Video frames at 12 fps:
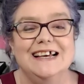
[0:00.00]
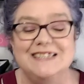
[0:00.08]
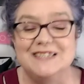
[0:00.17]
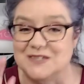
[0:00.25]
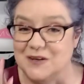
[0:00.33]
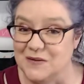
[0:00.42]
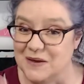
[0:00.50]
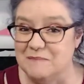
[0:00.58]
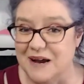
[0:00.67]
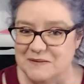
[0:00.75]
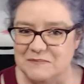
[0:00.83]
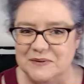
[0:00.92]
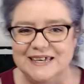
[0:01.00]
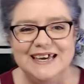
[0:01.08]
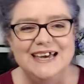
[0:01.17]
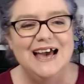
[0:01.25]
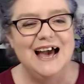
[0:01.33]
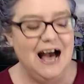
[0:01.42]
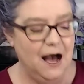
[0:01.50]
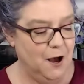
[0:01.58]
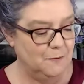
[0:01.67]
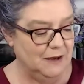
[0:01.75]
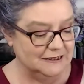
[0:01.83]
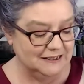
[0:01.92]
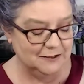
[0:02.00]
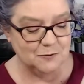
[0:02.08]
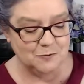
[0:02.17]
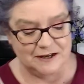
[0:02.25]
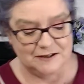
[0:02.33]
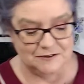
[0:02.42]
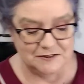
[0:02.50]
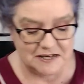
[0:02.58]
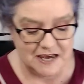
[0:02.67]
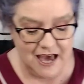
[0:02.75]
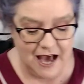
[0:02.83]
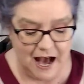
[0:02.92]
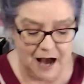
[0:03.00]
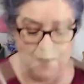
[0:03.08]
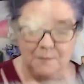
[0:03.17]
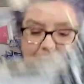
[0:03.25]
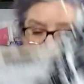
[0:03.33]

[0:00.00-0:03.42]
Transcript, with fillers: so they might be um, a little wrinkled, um, but